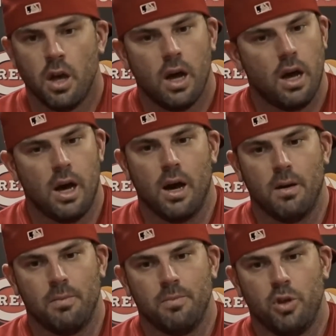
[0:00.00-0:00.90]
uh,
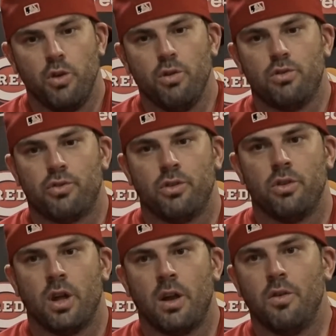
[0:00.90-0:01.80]
huge for
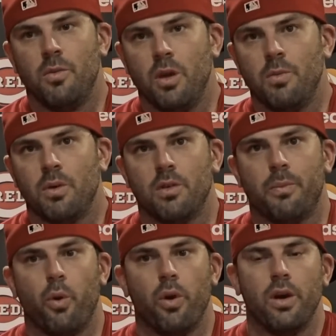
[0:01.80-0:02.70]
not only me but the
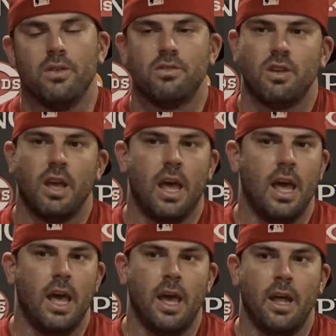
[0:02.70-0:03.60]
boys.
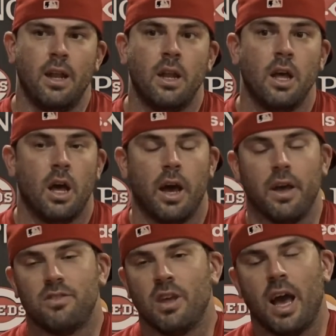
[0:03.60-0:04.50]
And I
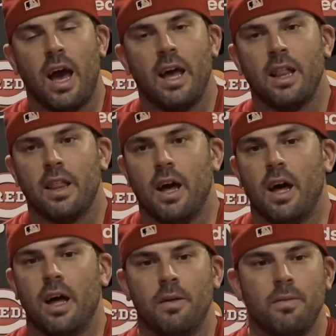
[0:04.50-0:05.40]
guess the guy
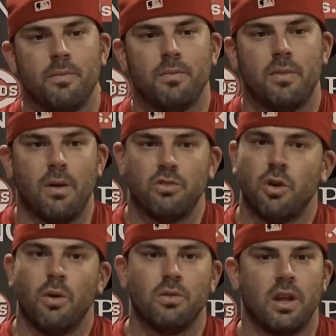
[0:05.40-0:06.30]
uh, that was
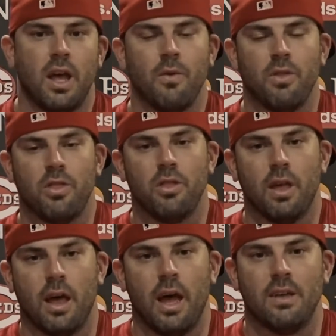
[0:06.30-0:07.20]
throwing today with
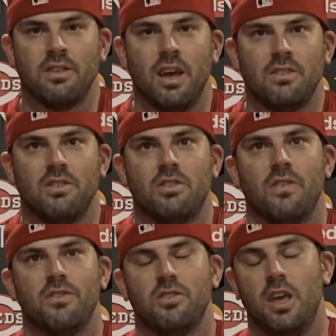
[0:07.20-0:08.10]
as nasty
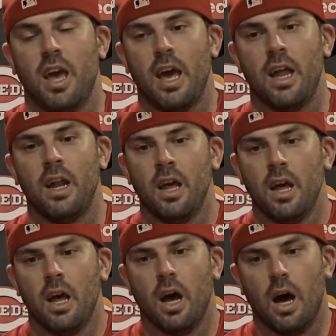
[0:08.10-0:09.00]
stuff as he had.
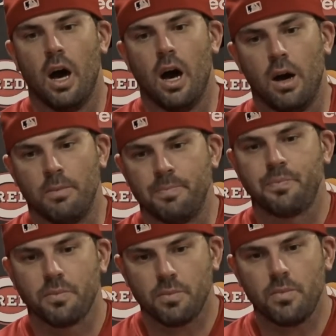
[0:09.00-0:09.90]
Um,
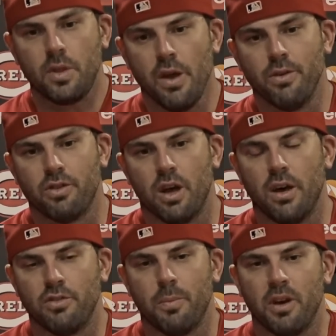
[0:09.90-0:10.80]
It was a it
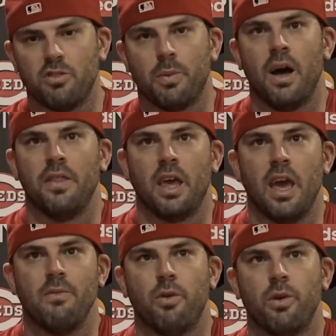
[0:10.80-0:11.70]
was a big spot in the
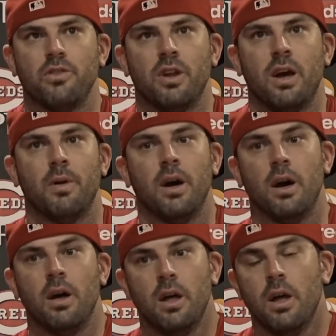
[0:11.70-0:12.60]
game for us, and I'm uh,
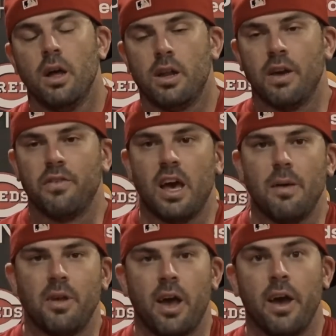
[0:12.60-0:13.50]
definitely
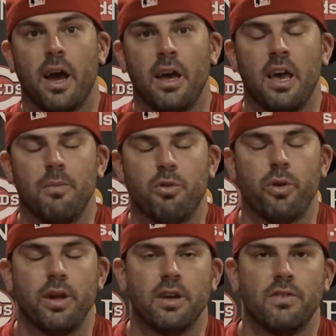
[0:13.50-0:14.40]
happy that I, I came through
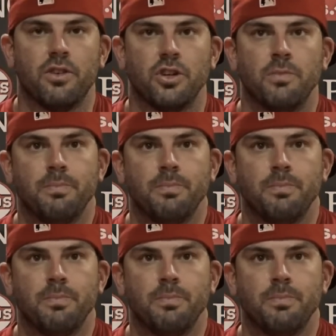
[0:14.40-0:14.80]
right there for sure.